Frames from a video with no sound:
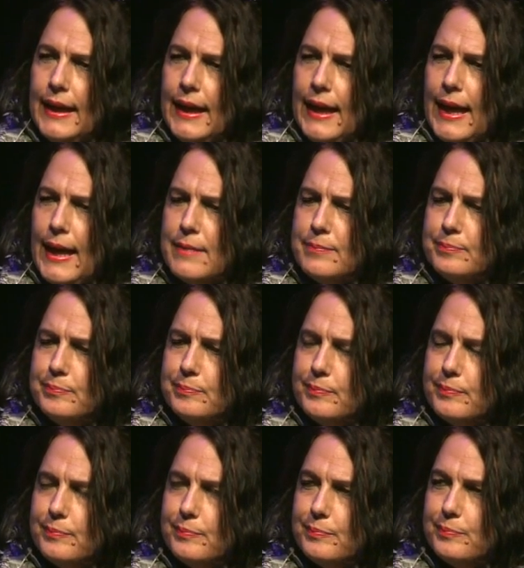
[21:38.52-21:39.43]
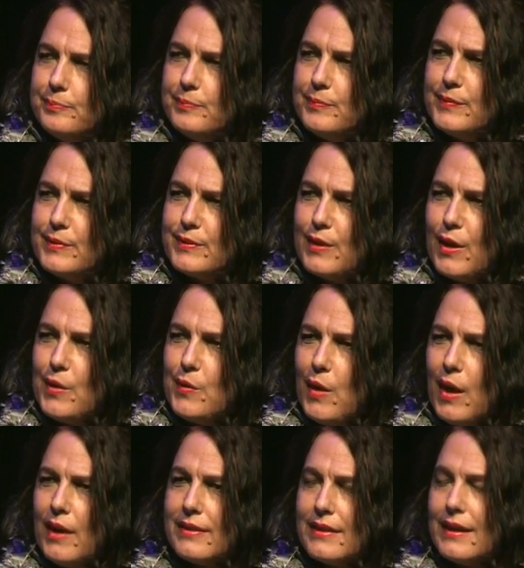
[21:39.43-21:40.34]

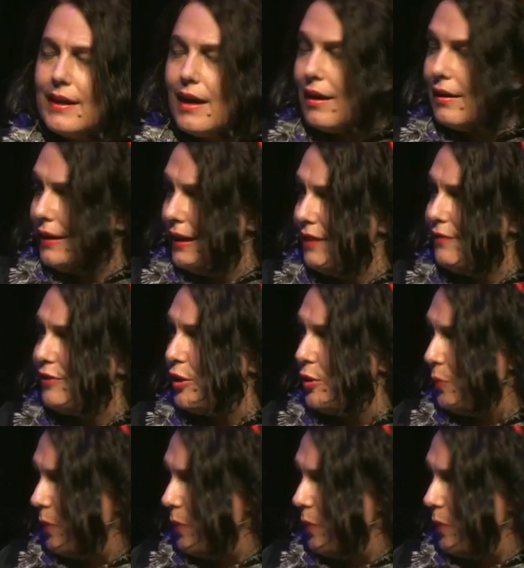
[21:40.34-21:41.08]
So I think I'll leave you